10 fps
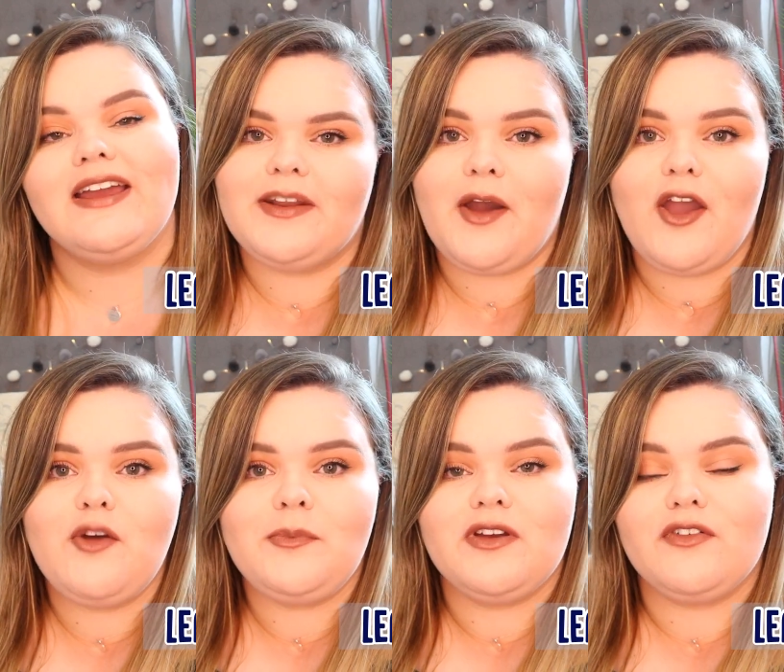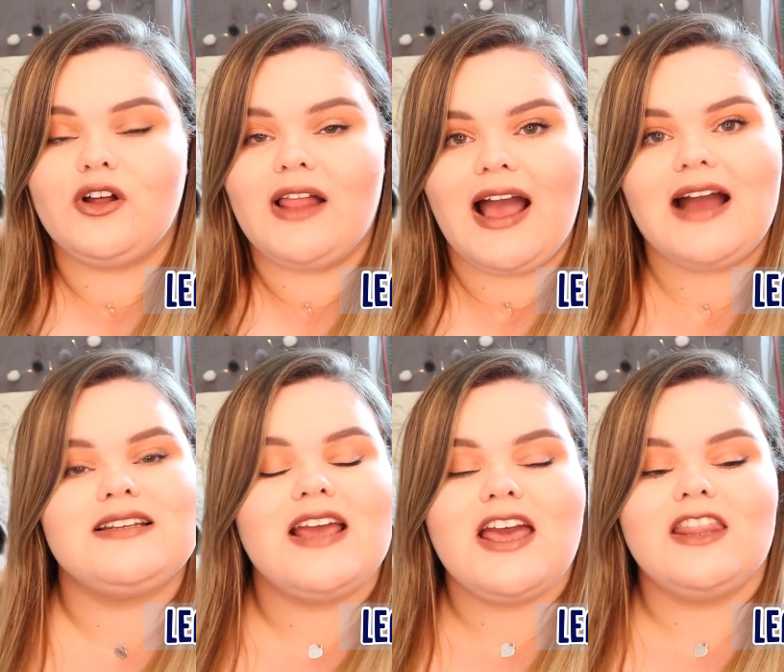Now I hope you've all
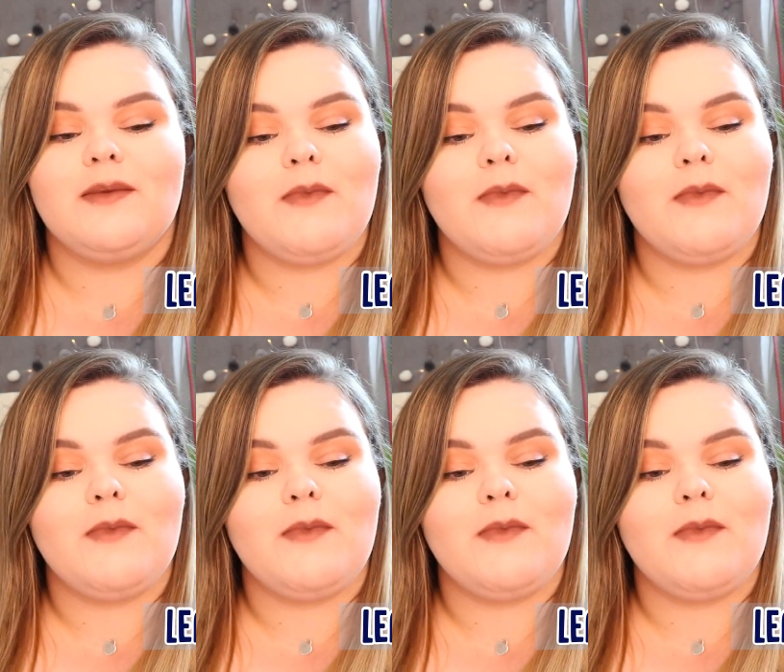had the